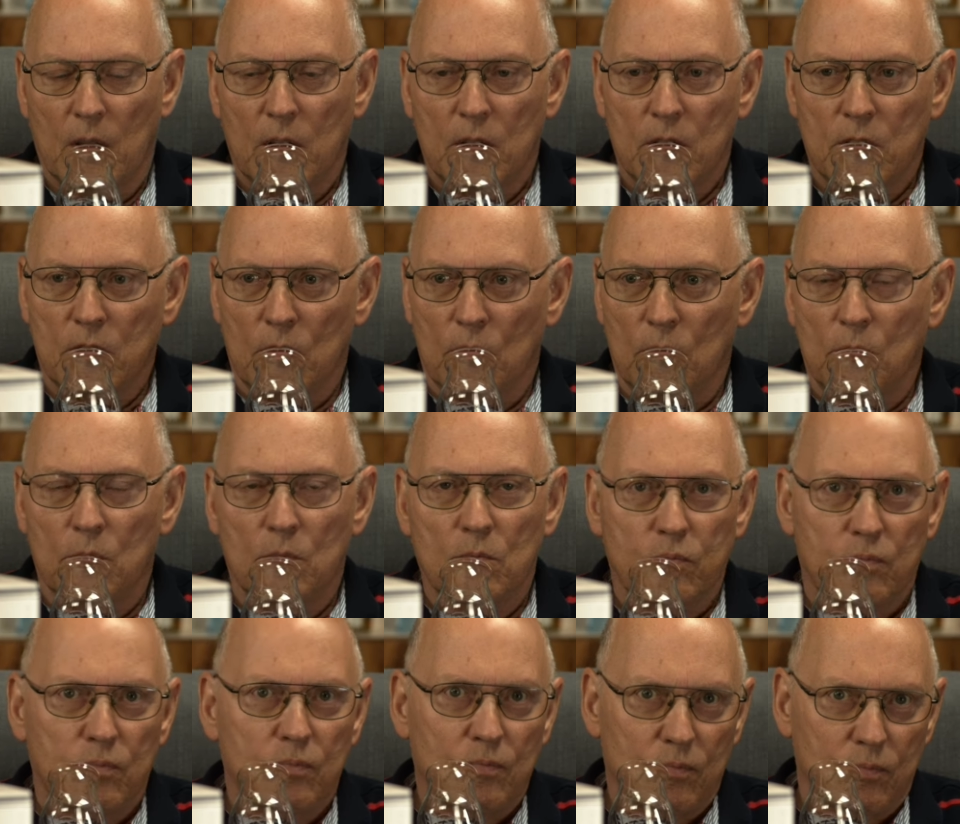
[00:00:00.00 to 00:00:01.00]
So
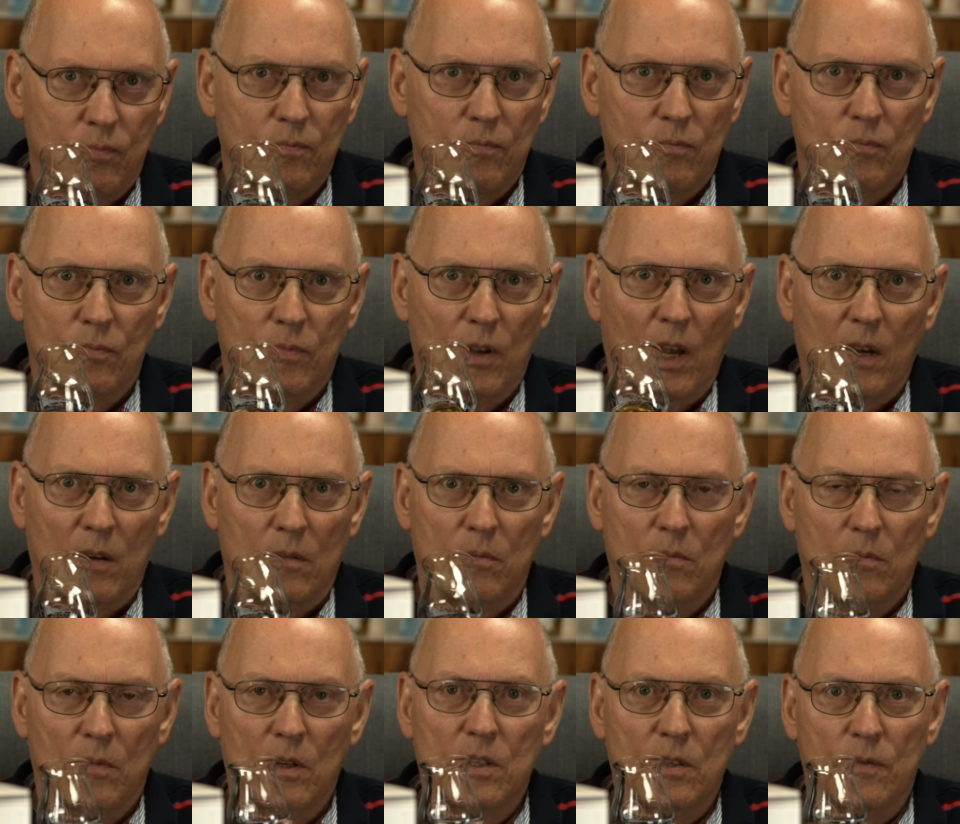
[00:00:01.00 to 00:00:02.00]
yeah,
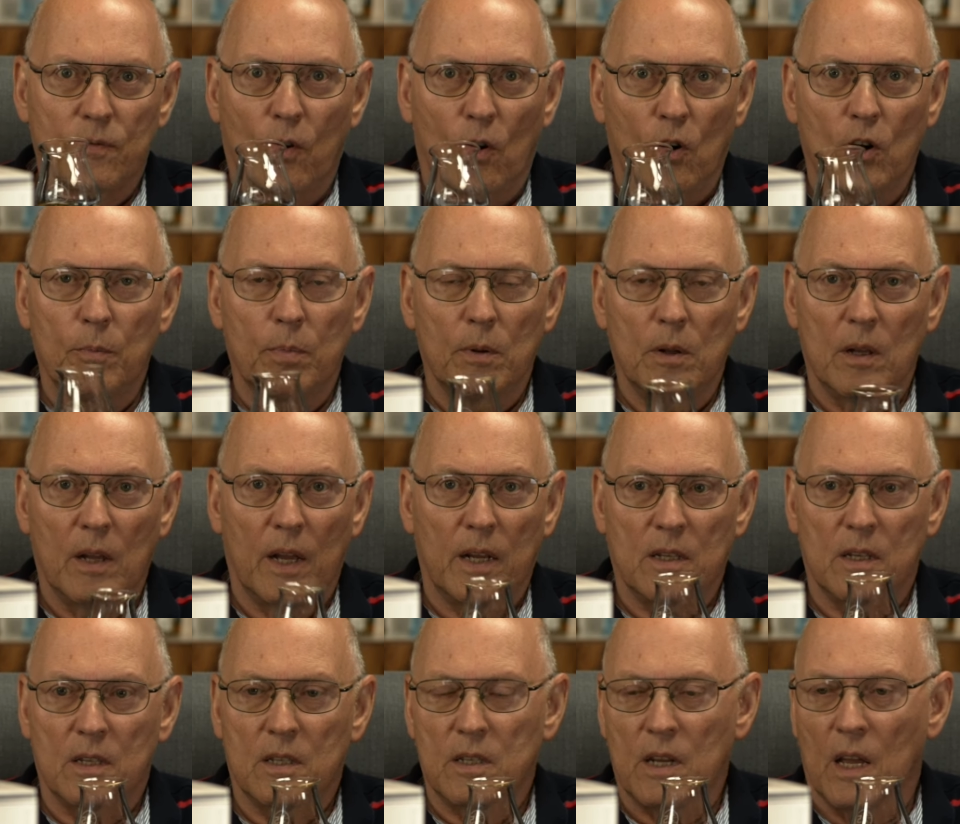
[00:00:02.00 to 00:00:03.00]
it's affordable and
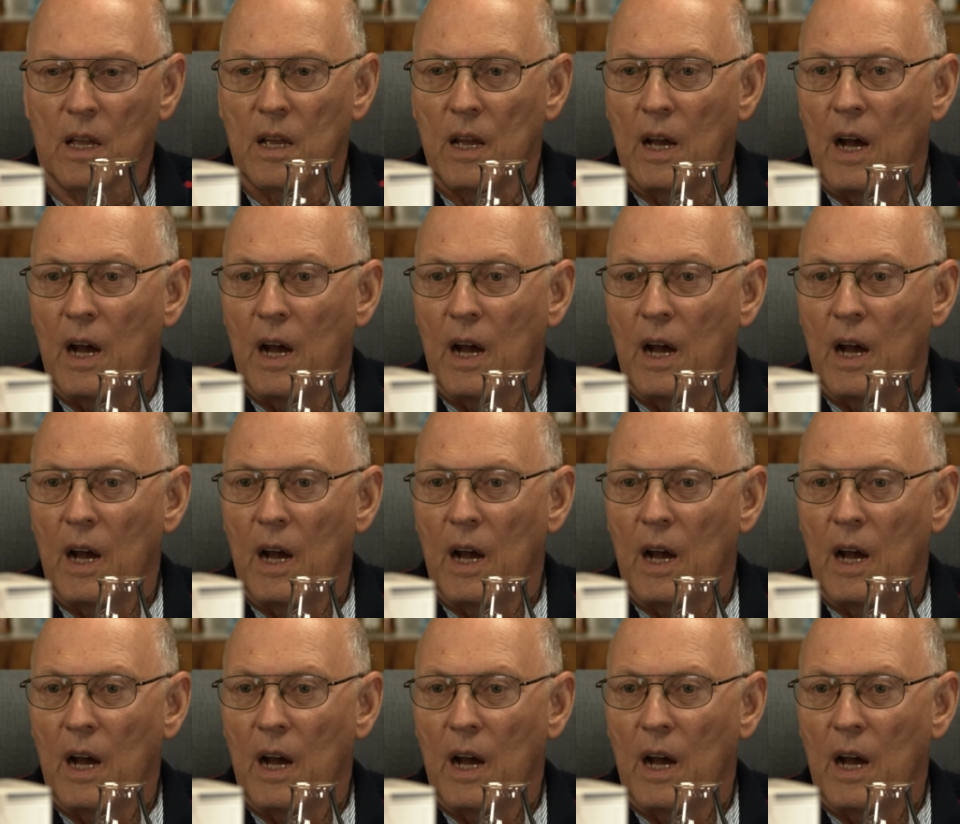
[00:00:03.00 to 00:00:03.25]
it's a